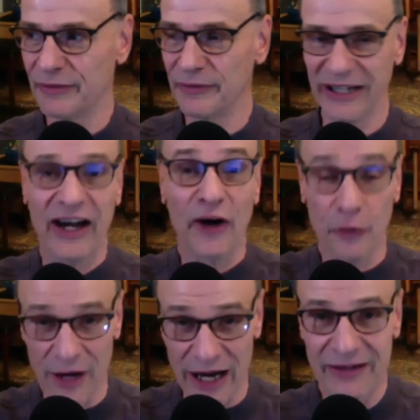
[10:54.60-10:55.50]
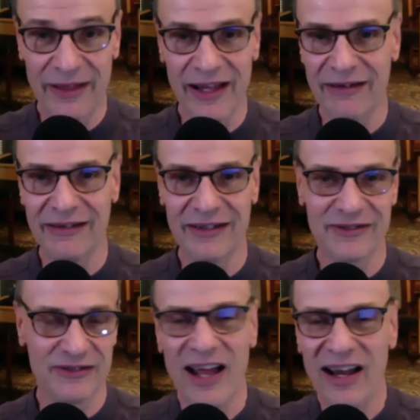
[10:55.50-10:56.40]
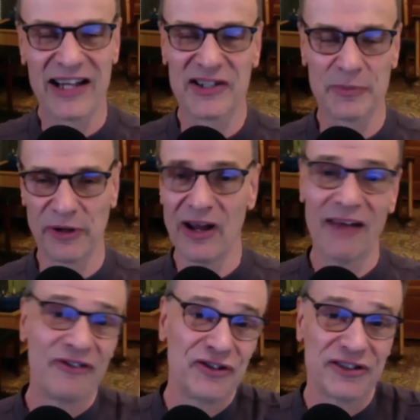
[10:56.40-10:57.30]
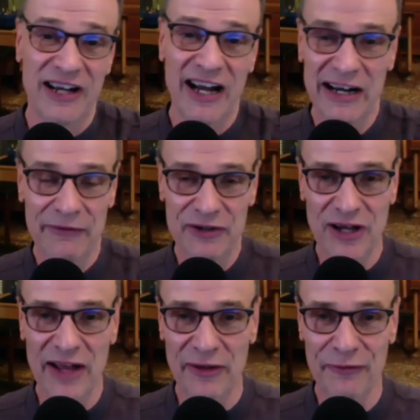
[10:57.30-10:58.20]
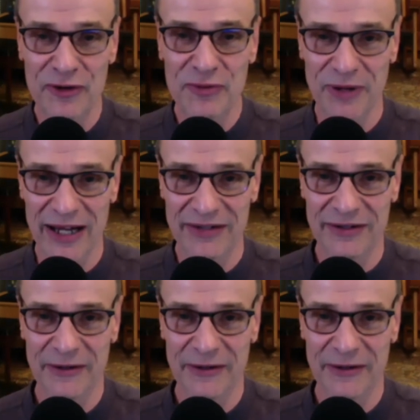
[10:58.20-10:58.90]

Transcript: integrate, that it's not like it's split off. It's just I never saw it in the first place.